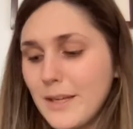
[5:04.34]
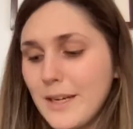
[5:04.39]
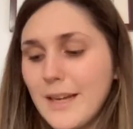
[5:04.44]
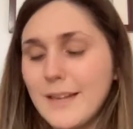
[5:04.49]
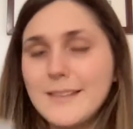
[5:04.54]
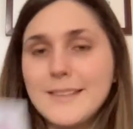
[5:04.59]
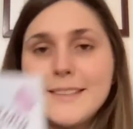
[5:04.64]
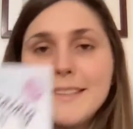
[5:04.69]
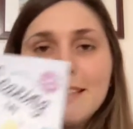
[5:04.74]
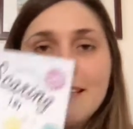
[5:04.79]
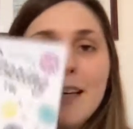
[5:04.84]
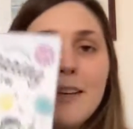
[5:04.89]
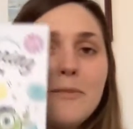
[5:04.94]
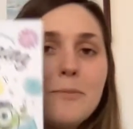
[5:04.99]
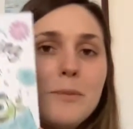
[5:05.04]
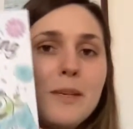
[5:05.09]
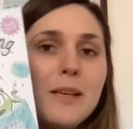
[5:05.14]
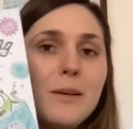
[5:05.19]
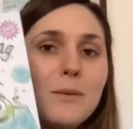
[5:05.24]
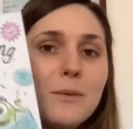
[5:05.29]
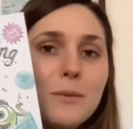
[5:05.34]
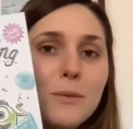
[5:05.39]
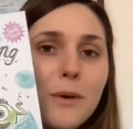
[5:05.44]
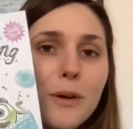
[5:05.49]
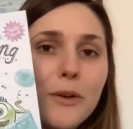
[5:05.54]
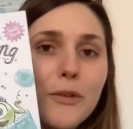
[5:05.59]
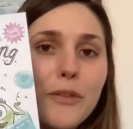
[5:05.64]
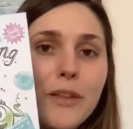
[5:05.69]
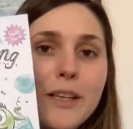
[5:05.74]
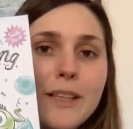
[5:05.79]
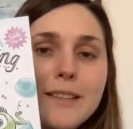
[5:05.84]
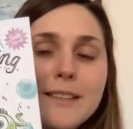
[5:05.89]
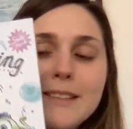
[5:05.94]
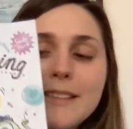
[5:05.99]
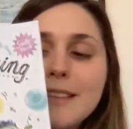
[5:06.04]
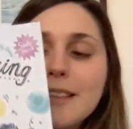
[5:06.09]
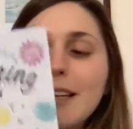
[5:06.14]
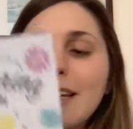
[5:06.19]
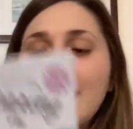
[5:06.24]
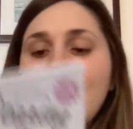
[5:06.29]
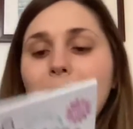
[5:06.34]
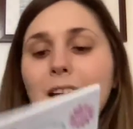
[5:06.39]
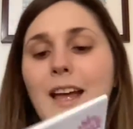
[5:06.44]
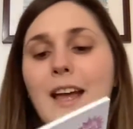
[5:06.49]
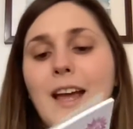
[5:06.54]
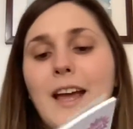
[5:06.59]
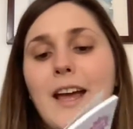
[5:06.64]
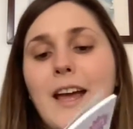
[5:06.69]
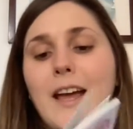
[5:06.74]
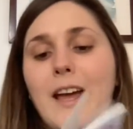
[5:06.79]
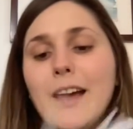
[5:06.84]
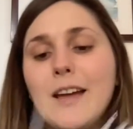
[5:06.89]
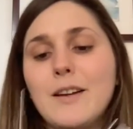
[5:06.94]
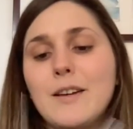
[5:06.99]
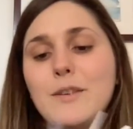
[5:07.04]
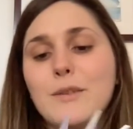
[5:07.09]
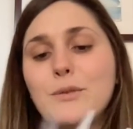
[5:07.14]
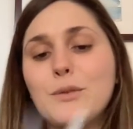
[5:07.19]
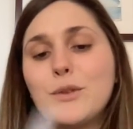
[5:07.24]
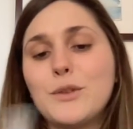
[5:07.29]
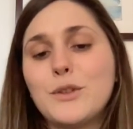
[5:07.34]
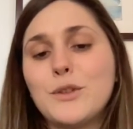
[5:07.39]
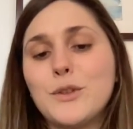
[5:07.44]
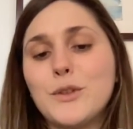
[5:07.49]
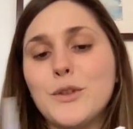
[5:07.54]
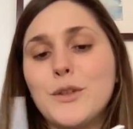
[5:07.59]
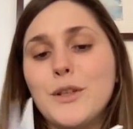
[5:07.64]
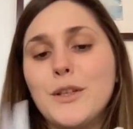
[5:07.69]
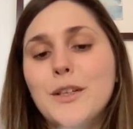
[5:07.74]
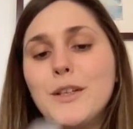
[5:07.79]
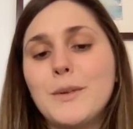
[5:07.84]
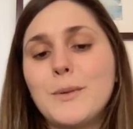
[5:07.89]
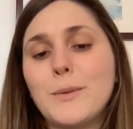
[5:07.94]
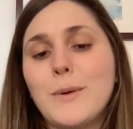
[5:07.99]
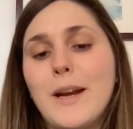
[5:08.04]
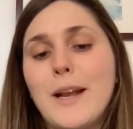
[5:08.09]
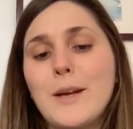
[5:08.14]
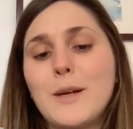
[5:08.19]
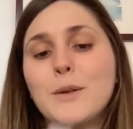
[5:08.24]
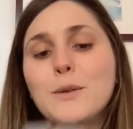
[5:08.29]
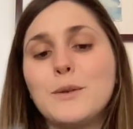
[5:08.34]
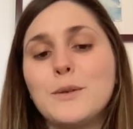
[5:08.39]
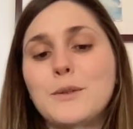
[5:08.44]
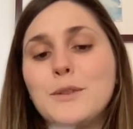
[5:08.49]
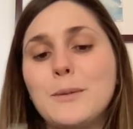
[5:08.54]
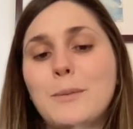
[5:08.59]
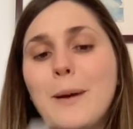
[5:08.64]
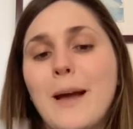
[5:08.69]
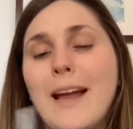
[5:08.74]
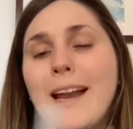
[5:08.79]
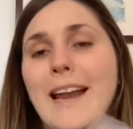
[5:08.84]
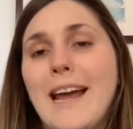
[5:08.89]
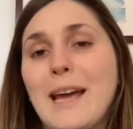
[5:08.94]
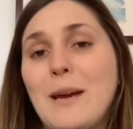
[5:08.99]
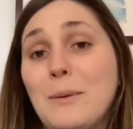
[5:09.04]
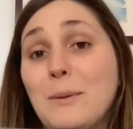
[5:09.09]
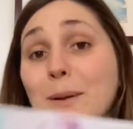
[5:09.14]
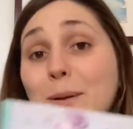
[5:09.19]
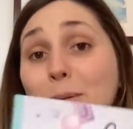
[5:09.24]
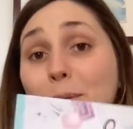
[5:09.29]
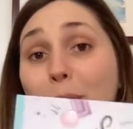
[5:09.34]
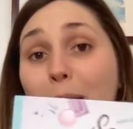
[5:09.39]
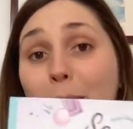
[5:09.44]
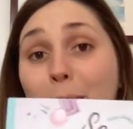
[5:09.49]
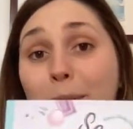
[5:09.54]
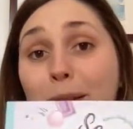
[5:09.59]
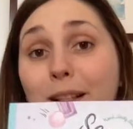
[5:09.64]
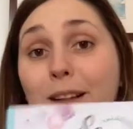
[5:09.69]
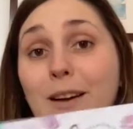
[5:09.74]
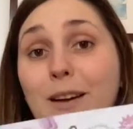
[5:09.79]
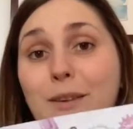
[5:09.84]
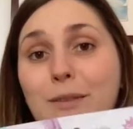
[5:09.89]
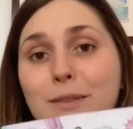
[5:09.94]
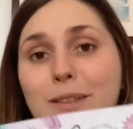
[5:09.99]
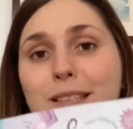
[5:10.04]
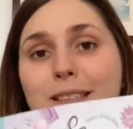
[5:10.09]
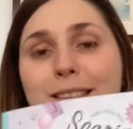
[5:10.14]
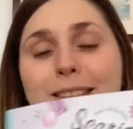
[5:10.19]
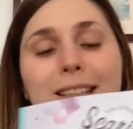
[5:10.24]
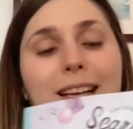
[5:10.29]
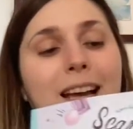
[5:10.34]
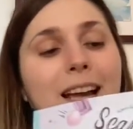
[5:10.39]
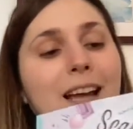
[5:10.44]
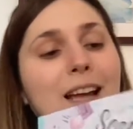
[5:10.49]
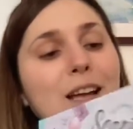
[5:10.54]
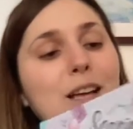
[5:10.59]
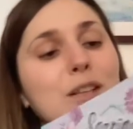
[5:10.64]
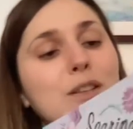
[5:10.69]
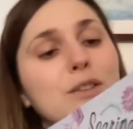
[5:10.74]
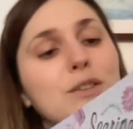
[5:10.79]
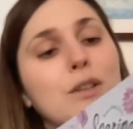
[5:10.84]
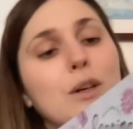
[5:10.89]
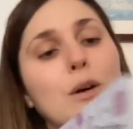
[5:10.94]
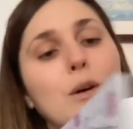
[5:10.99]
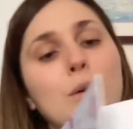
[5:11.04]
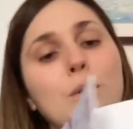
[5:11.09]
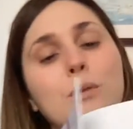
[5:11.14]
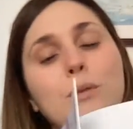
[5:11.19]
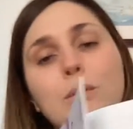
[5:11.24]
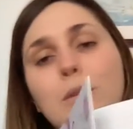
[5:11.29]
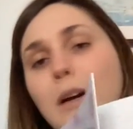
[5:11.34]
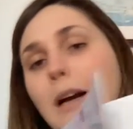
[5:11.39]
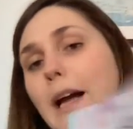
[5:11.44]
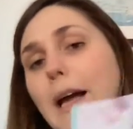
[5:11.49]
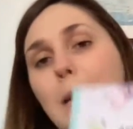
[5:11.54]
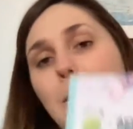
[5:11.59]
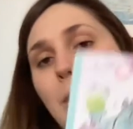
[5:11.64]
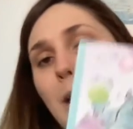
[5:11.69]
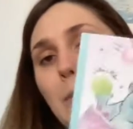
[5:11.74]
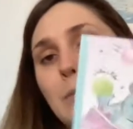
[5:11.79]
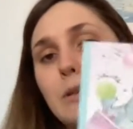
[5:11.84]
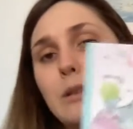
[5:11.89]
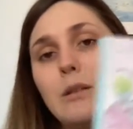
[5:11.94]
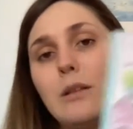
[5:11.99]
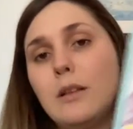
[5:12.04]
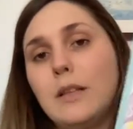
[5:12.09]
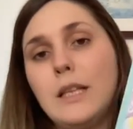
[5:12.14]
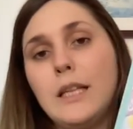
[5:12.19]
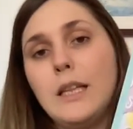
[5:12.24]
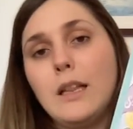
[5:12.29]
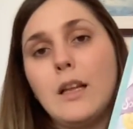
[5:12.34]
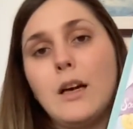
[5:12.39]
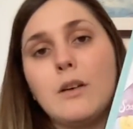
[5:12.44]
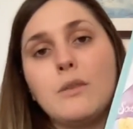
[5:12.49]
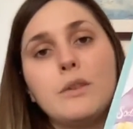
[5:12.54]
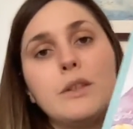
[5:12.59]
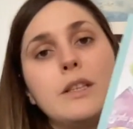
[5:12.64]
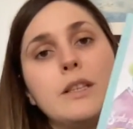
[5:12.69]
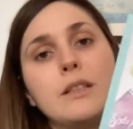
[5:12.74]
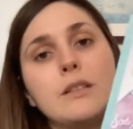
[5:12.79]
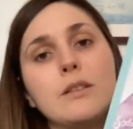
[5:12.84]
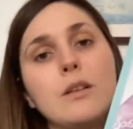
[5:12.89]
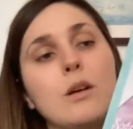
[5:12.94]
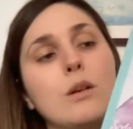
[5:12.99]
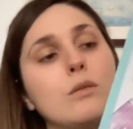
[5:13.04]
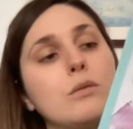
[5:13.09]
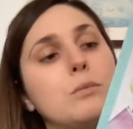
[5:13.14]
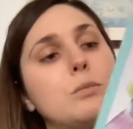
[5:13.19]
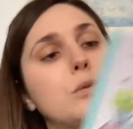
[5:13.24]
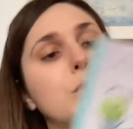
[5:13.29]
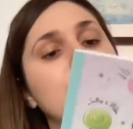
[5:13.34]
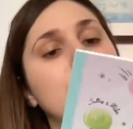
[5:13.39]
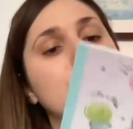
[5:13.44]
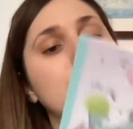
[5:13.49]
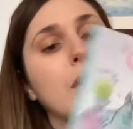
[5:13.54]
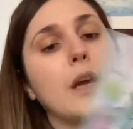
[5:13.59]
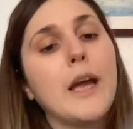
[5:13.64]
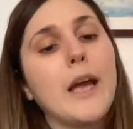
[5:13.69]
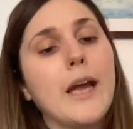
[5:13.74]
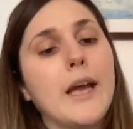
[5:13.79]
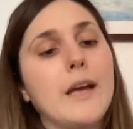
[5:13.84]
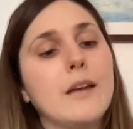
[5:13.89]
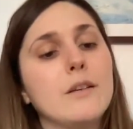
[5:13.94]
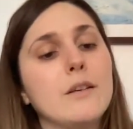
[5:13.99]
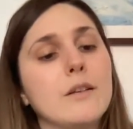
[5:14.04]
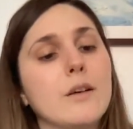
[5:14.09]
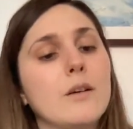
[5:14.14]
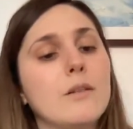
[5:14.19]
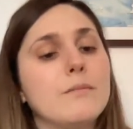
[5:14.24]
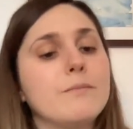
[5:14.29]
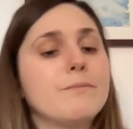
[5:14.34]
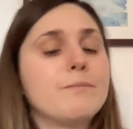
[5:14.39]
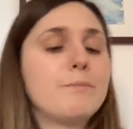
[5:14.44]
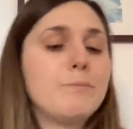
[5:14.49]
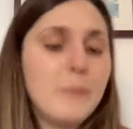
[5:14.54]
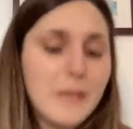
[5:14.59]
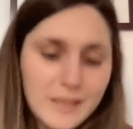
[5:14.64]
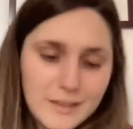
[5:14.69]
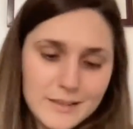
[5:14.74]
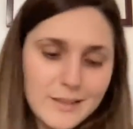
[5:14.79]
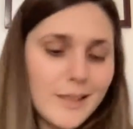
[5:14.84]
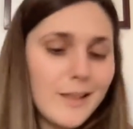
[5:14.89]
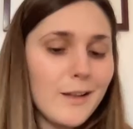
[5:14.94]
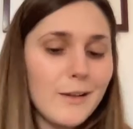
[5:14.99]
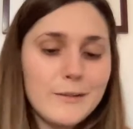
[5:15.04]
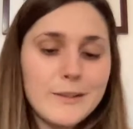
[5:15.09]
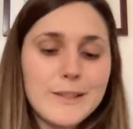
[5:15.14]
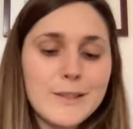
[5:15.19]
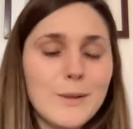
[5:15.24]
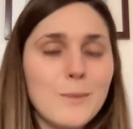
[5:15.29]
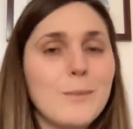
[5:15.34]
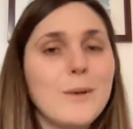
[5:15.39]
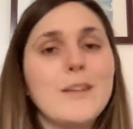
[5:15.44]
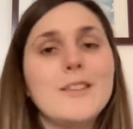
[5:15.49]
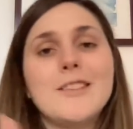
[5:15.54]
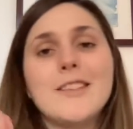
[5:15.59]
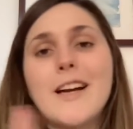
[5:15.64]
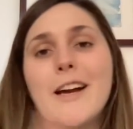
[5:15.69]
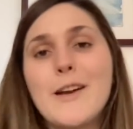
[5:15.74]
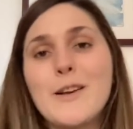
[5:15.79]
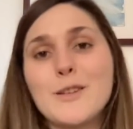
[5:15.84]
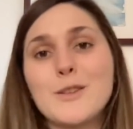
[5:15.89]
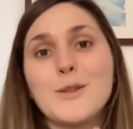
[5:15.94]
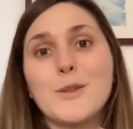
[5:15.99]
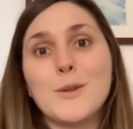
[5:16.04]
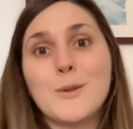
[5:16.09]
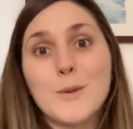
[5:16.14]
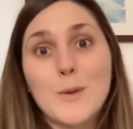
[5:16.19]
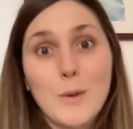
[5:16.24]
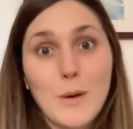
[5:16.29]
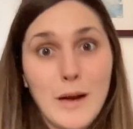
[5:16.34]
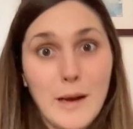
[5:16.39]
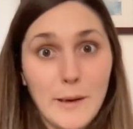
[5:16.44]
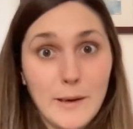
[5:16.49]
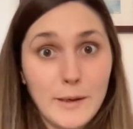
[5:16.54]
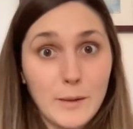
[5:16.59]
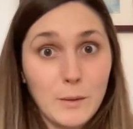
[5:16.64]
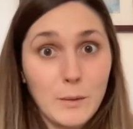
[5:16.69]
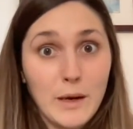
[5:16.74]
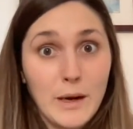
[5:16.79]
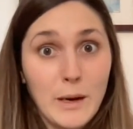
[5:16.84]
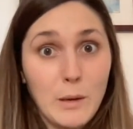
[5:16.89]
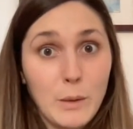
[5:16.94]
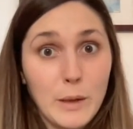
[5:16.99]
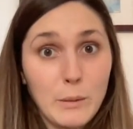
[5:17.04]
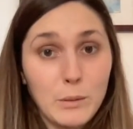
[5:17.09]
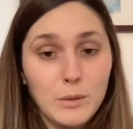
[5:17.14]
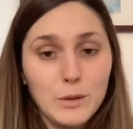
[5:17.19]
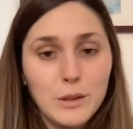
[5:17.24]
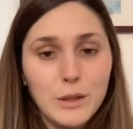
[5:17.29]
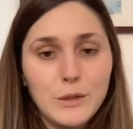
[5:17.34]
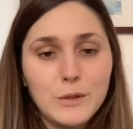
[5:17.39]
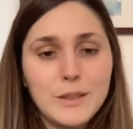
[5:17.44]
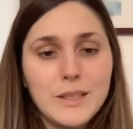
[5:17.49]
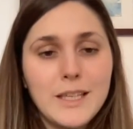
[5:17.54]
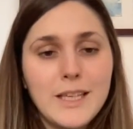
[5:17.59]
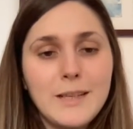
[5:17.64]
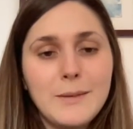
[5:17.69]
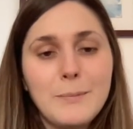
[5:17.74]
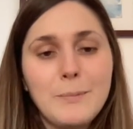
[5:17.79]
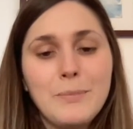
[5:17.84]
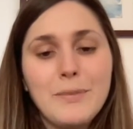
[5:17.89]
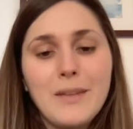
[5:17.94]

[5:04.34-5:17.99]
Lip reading: that she gave me one of this. And for sure, when I go to Japan, I will grab a lot of this. So I'm absolutely in love with this notebook, and because I love it so much, I also don't know how I will use it.